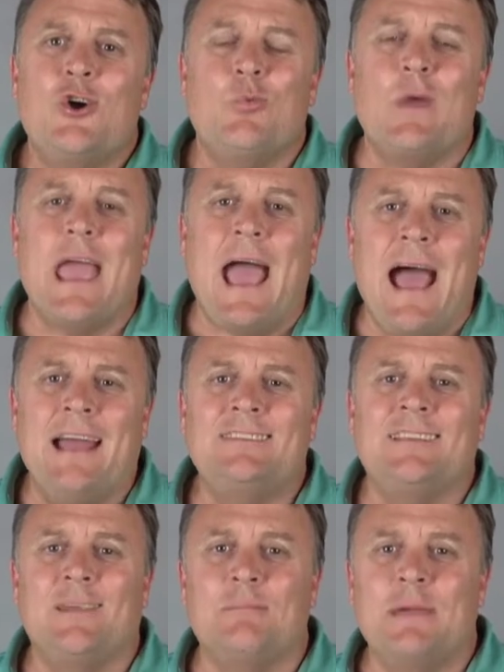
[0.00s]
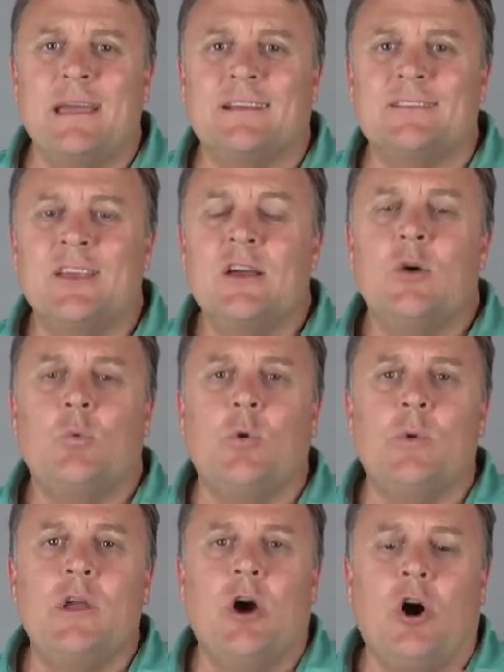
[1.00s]
we add to the mix what
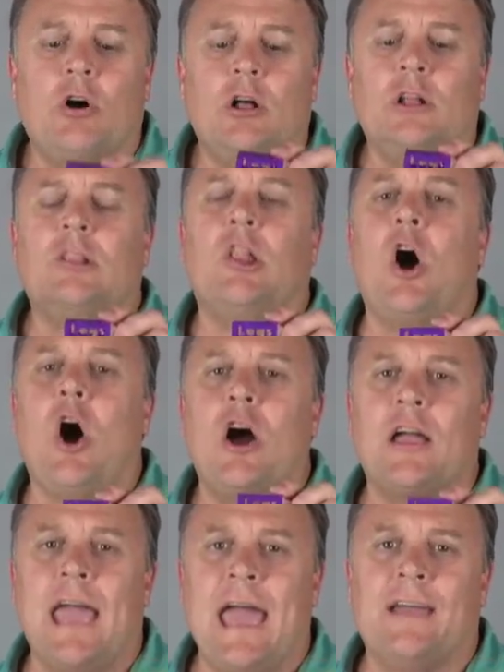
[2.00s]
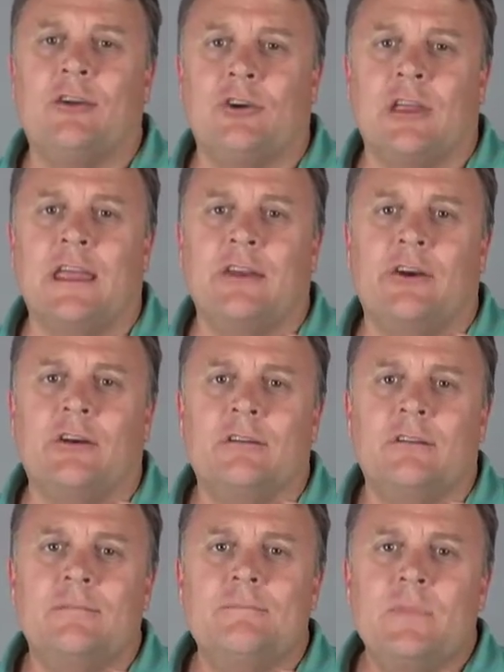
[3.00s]
we call a log aggregator.
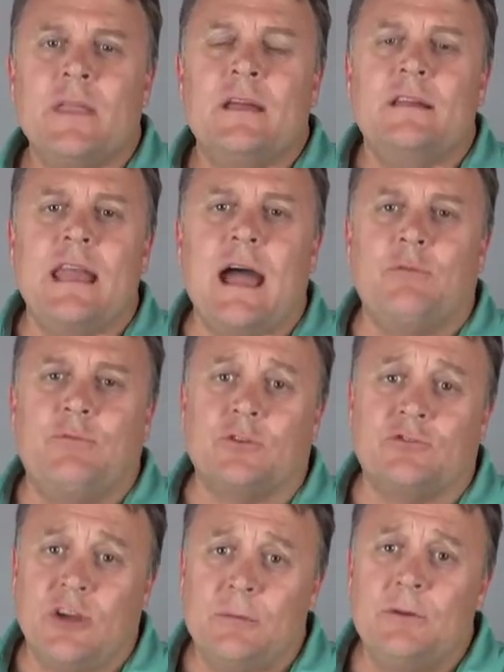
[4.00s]
Now, for some